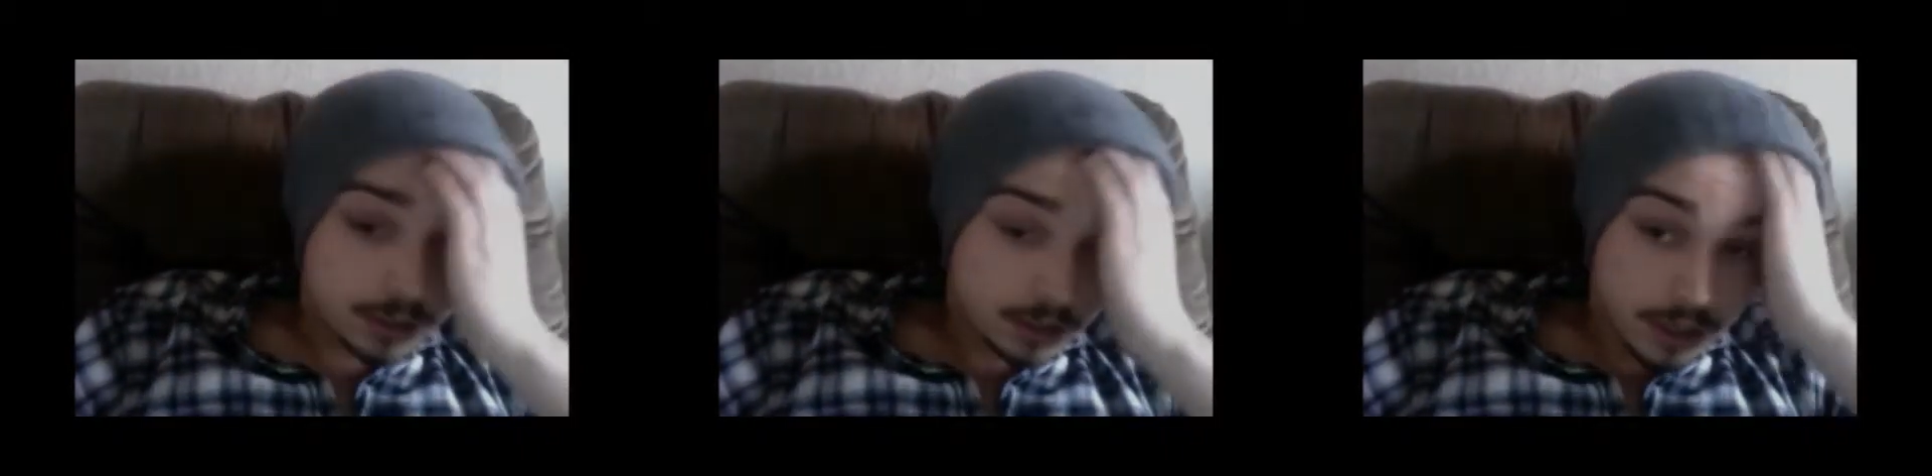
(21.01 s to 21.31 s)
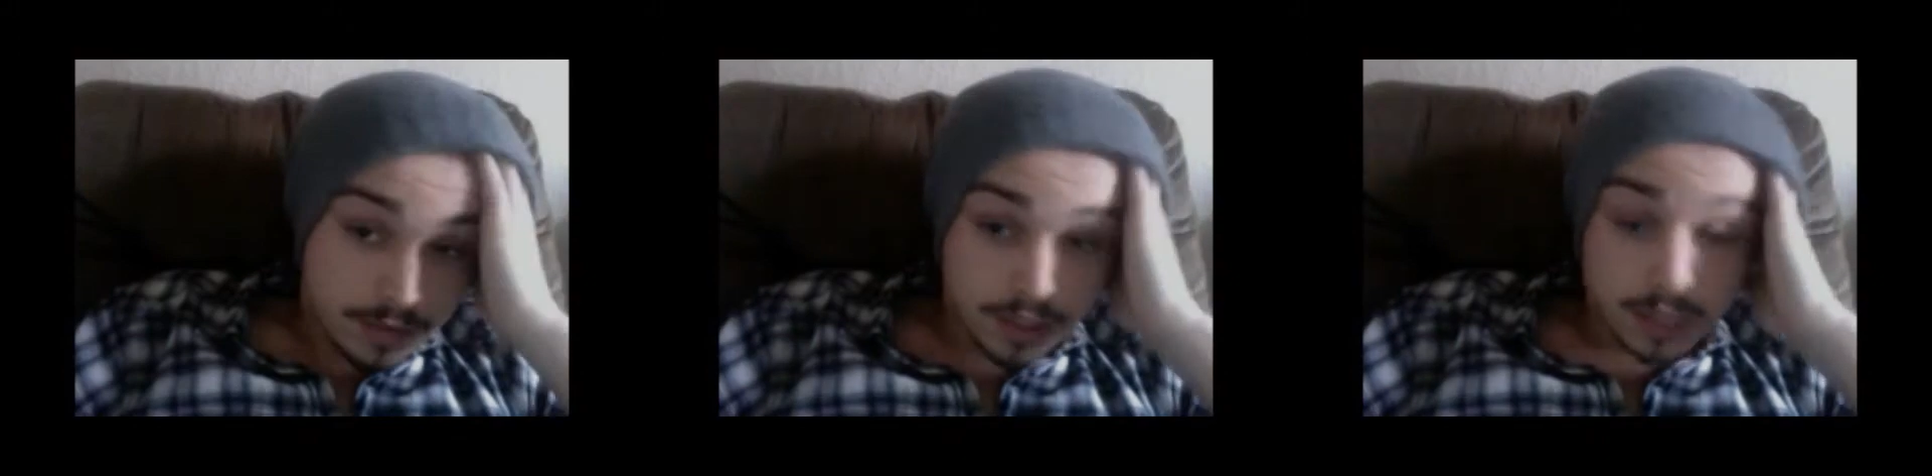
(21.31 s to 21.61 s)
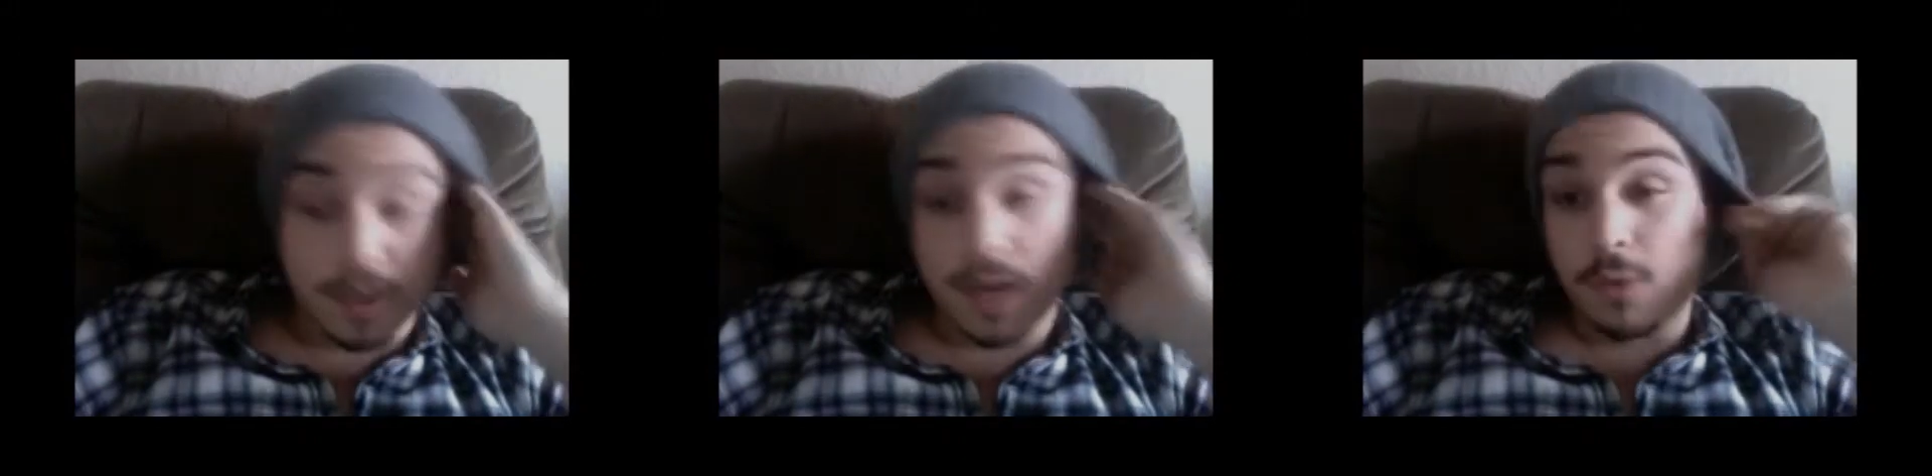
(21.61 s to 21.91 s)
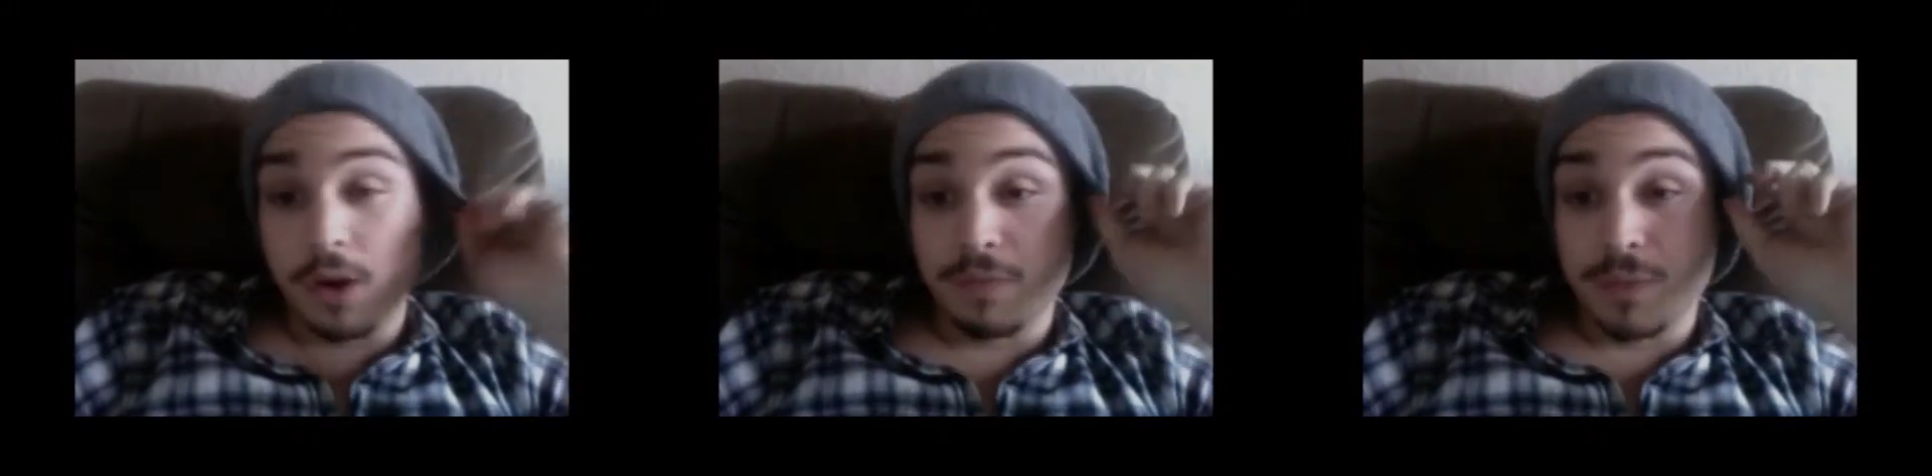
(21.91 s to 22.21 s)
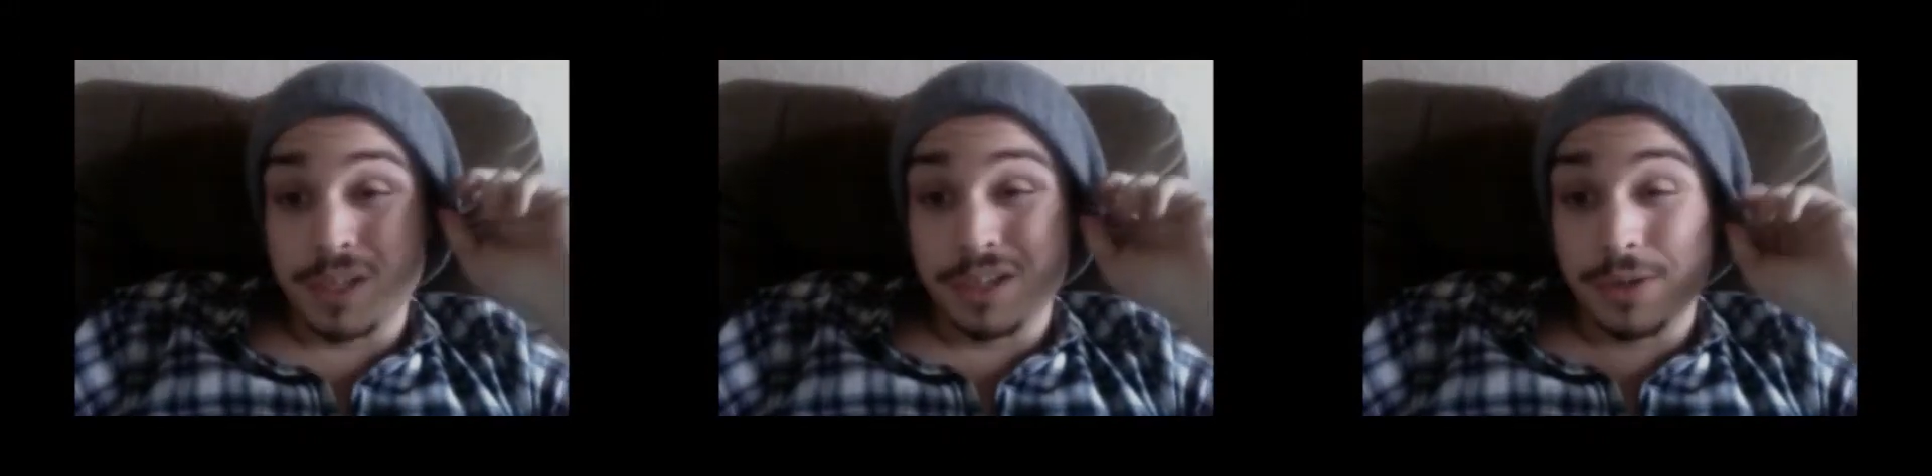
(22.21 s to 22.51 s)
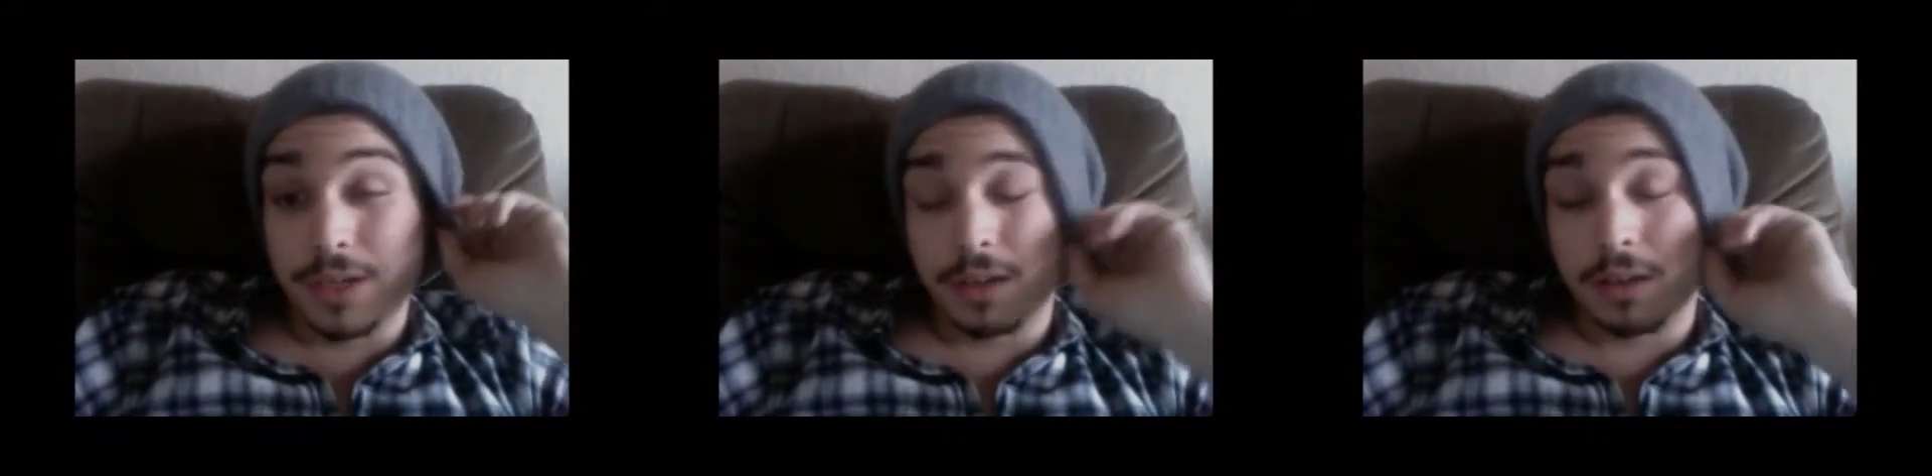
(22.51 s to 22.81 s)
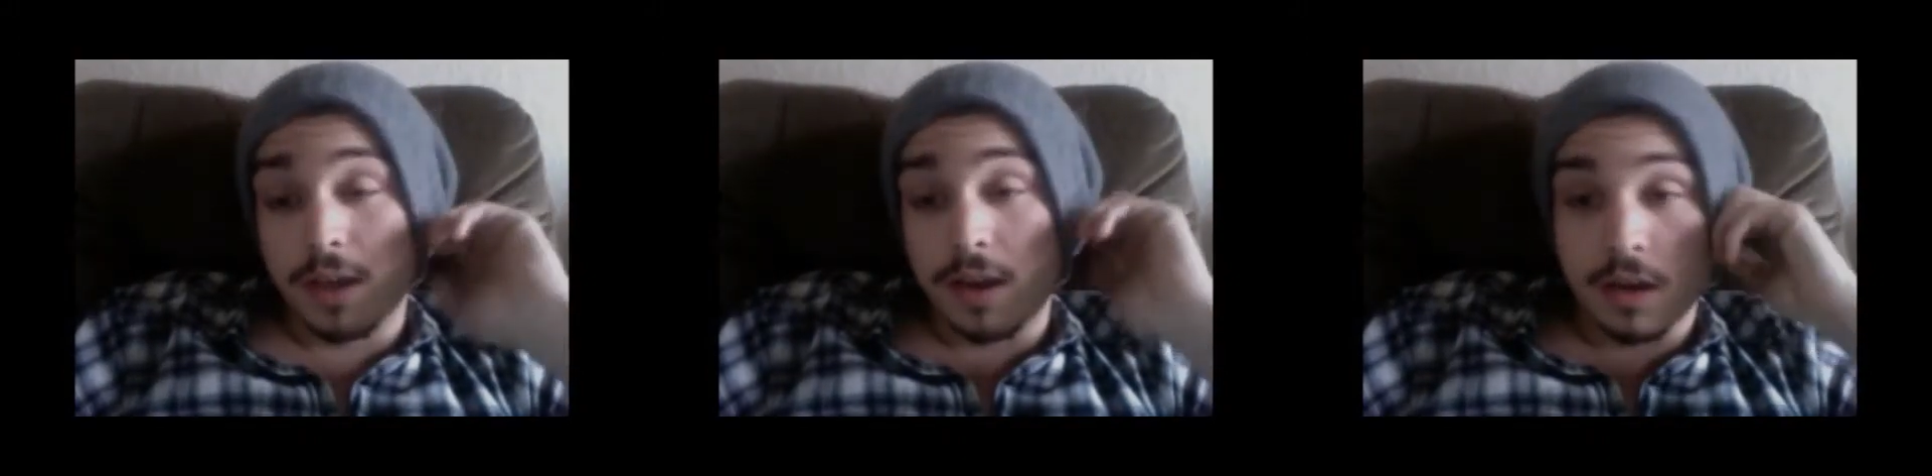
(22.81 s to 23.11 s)
Just kind of explain what I've been doing,
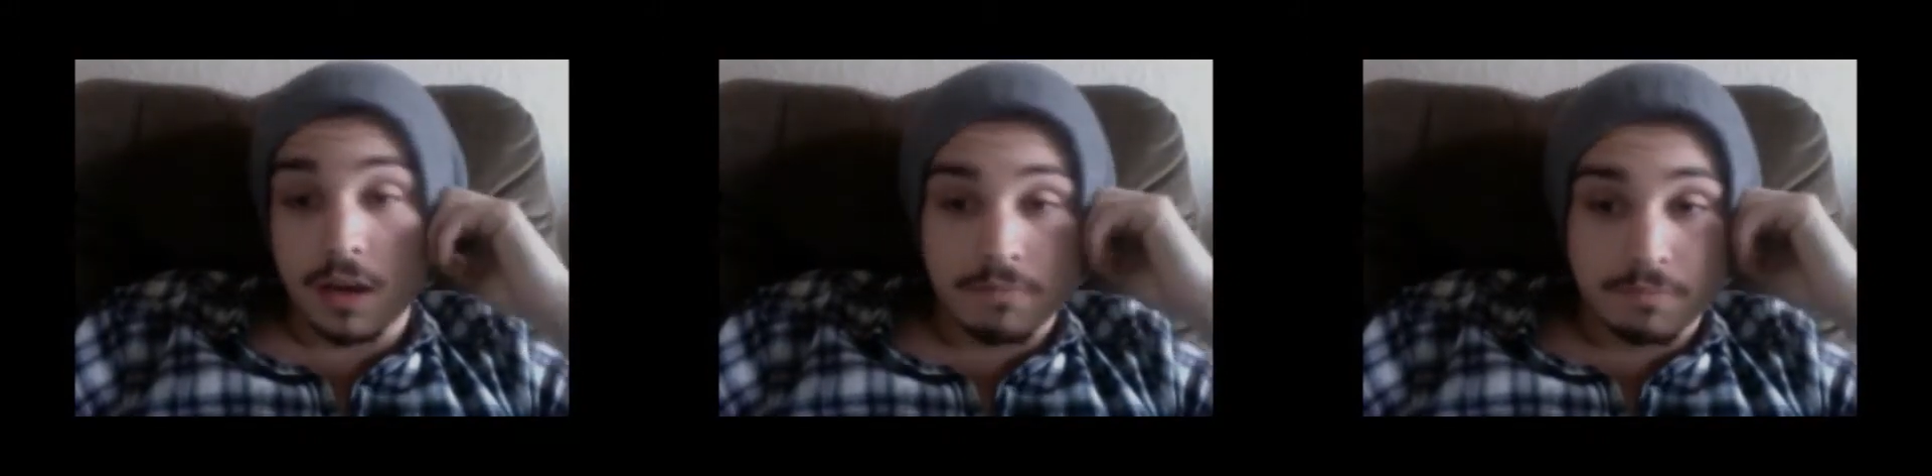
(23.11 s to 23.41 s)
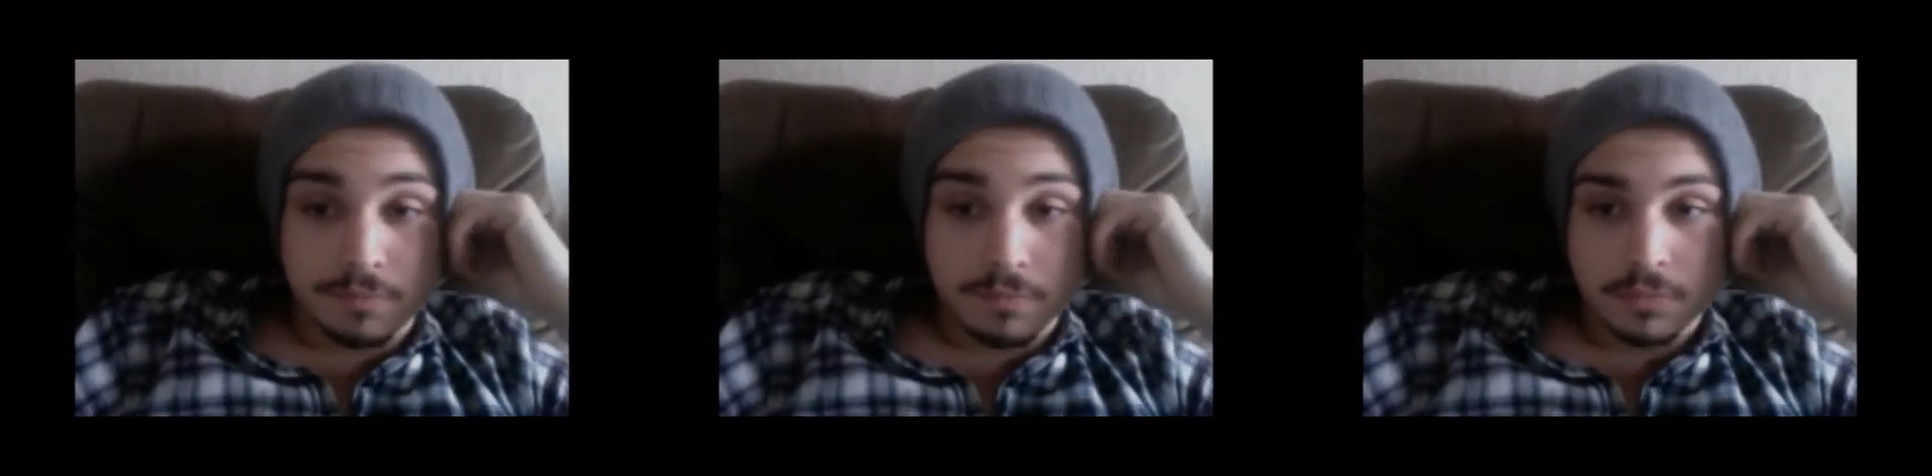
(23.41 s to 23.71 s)
and then